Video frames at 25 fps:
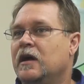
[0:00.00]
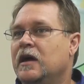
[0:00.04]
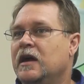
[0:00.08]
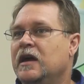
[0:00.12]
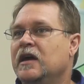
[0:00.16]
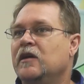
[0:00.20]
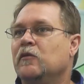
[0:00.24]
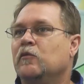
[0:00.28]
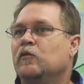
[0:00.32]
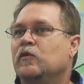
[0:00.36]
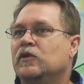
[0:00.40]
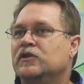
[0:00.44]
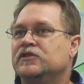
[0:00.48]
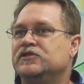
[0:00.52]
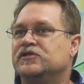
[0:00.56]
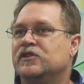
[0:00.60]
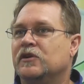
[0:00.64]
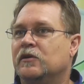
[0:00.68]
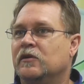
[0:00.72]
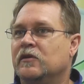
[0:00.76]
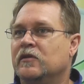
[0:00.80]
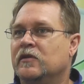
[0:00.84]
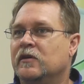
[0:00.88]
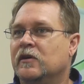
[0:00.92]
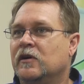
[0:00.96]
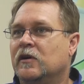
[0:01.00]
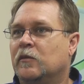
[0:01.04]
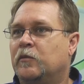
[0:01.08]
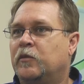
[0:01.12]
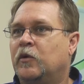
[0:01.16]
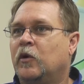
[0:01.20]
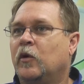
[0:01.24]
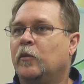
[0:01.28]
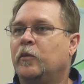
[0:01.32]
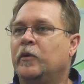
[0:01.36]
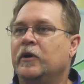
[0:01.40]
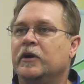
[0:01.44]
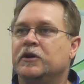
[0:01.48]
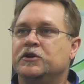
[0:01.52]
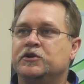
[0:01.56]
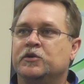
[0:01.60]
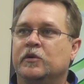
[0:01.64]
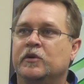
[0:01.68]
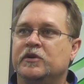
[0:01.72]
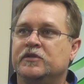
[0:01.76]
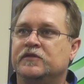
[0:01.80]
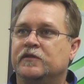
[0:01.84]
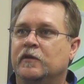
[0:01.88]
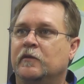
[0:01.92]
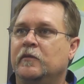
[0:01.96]
It was the, the appropriate
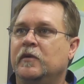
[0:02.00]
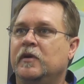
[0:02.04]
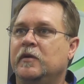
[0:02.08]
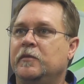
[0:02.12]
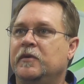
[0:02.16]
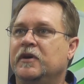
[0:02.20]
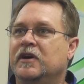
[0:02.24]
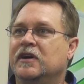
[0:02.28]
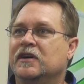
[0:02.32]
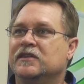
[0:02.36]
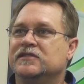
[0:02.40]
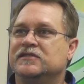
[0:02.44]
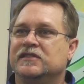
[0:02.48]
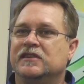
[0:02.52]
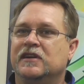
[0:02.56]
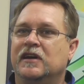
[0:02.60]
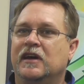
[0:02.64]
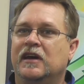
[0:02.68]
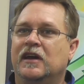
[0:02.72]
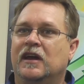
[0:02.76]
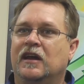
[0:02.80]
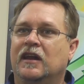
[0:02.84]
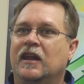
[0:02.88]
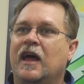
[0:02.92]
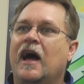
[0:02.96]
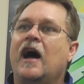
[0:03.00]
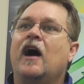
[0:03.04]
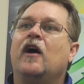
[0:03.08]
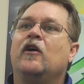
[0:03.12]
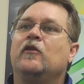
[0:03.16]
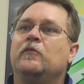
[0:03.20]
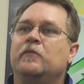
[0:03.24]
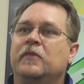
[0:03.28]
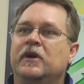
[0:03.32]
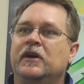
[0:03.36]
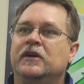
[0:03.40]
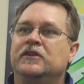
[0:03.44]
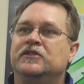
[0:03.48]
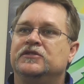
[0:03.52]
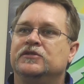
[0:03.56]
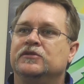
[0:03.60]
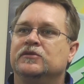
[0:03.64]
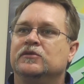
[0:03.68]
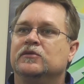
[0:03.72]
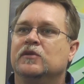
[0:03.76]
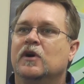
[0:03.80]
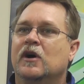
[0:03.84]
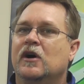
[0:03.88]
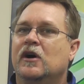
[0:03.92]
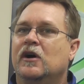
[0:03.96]
choice for me because it, it allowed me
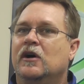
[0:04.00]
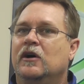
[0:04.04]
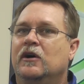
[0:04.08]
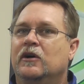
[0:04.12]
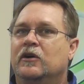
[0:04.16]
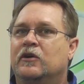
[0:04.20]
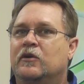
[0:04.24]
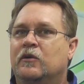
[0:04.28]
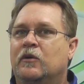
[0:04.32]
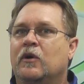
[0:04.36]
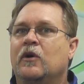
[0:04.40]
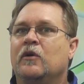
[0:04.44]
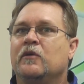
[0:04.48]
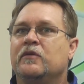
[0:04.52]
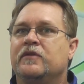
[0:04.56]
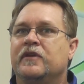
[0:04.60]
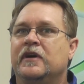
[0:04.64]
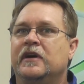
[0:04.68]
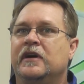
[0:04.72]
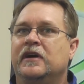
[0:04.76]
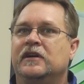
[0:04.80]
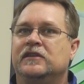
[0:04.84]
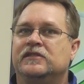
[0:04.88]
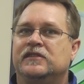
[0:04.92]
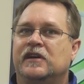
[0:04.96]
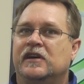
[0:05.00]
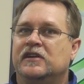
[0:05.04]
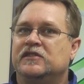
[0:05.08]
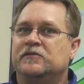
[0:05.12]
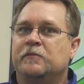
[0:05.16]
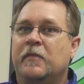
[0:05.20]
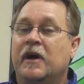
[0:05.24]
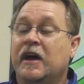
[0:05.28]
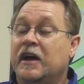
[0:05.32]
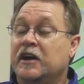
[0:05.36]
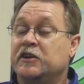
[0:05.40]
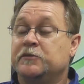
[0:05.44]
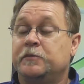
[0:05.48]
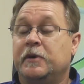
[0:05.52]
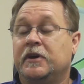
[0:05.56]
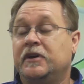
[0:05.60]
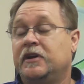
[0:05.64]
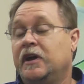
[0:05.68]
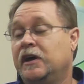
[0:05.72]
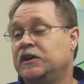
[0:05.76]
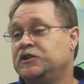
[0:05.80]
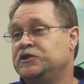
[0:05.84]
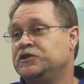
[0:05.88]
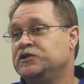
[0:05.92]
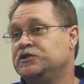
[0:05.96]
to grow things as my
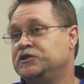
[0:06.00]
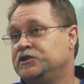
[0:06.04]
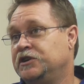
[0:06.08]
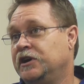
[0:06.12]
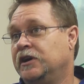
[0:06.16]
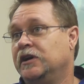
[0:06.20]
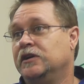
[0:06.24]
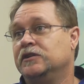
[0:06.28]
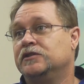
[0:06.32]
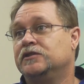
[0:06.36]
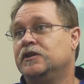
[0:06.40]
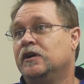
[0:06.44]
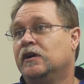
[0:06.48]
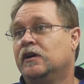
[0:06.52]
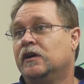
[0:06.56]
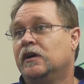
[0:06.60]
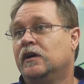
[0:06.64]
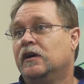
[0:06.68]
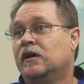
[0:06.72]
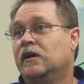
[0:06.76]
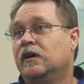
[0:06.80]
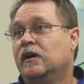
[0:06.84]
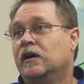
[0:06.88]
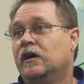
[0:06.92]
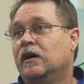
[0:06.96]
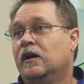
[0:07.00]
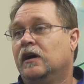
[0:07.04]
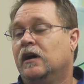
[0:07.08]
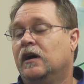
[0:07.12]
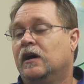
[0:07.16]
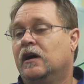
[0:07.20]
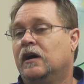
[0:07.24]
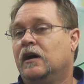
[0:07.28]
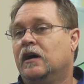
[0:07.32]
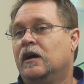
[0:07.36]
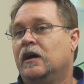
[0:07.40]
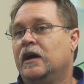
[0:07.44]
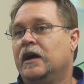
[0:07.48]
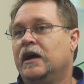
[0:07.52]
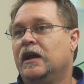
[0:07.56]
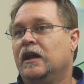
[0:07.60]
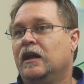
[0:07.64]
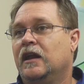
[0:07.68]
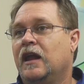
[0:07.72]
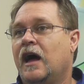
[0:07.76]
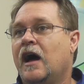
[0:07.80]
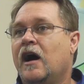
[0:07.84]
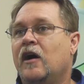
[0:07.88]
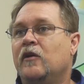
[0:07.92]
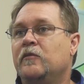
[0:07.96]
expectations changed. Uh, it
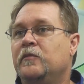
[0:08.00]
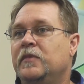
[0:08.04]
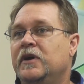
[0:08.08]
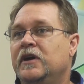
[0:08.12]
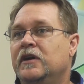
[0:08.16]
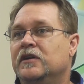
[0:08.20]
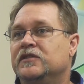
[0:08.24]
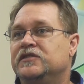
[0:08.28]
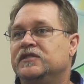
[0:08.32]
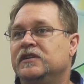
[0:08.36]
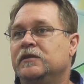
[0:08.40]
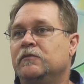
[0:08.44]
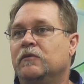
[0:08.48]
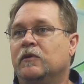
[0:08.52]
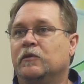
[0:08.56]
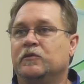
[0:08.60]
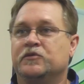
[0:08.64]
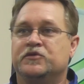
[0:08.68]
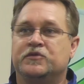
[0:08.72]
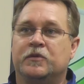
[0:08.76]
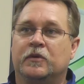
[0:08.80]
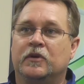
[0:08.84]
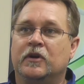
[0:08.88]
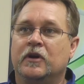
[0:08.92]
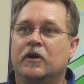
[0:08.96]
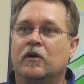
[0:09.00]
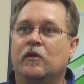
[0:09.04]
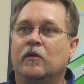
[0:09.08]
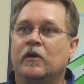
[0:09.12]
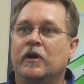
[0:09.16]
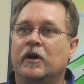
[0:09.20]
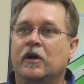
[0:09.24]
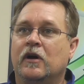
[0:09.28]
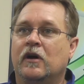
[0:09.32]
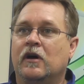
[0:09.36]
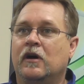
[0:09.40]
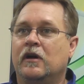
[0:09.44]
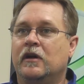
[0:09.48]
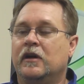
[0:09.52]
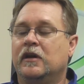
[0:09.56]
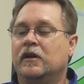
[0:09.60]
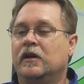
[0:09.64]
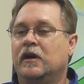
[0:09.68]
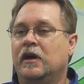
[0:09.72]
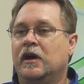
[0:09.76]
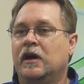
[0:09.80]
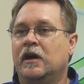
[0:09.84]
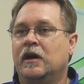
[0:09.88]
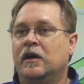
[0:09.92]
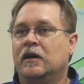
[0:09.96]
allowed me to see what was really going on
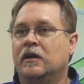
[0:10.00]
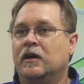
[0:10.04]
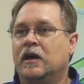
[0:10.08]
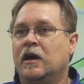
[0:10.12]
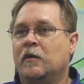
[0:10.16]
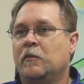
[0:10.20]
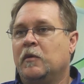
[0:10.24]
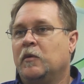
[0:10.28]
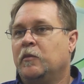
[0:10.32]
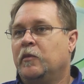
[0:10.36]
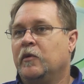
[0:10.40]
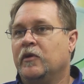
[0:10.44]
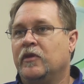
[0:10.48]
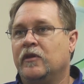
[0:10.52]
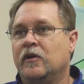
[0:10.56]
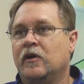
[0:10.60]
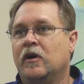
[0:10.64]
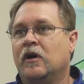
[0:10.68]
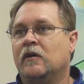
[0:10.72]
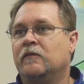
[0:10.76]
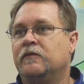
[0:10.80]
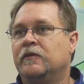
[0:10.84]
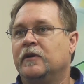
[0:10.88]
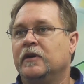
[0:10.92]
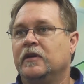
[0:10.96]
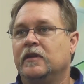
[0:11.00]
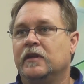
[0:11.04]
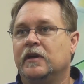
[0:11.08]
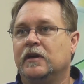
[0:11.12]
and, and come up with an offering